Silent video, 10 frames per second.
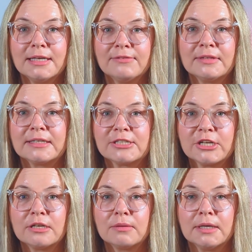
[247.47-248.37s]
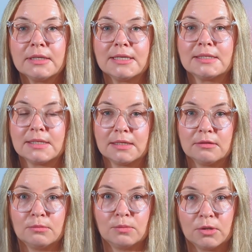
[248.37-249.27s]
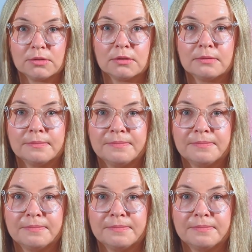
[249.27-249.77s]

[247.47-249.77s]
even generates a single watt.